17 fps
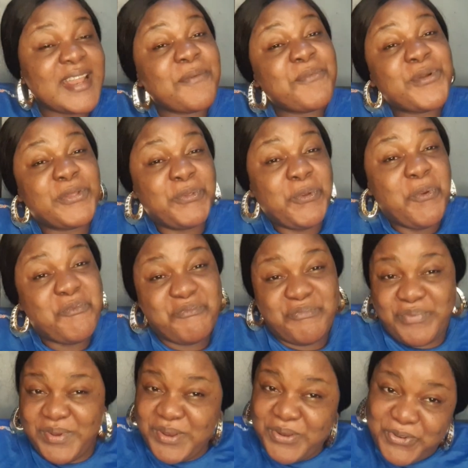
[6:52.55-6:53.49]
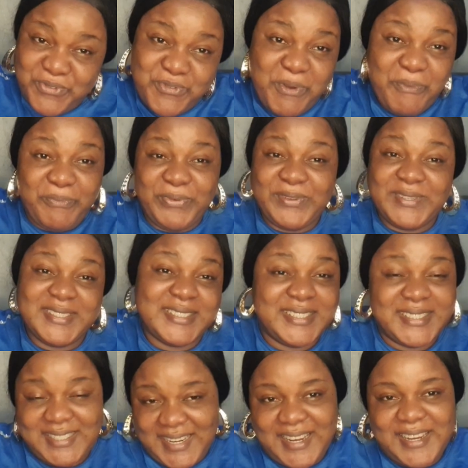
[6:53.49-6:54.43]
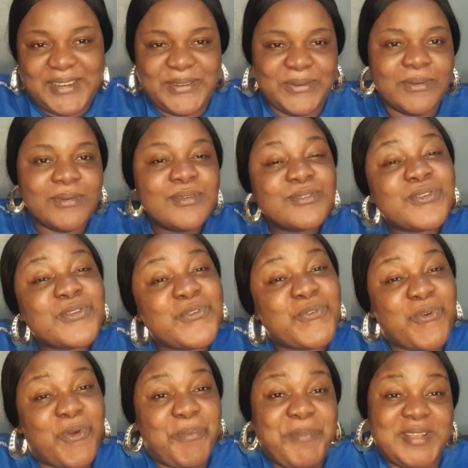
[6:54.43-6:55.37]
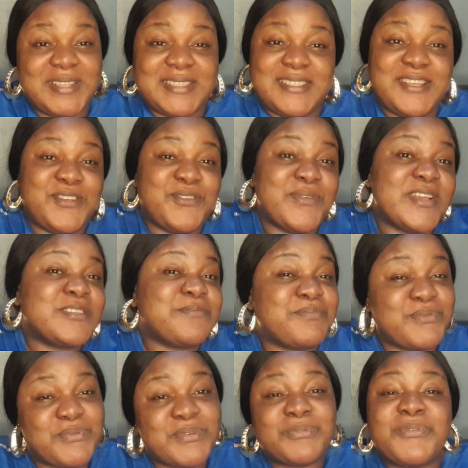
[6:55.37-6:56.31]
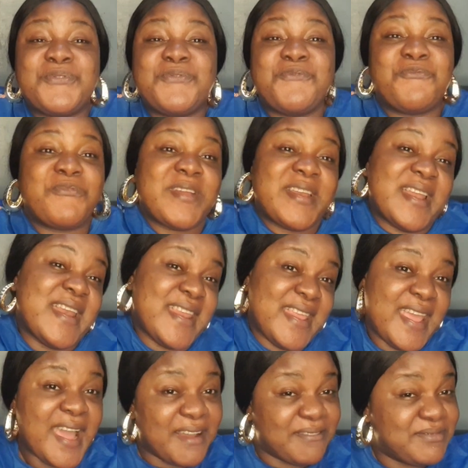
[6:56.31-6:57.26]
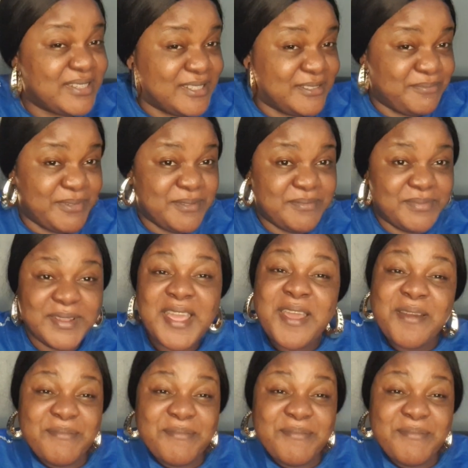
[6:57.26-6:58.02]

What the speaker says: I'm going to bring you up on this channel so you come and say your experience when you finally have this baby.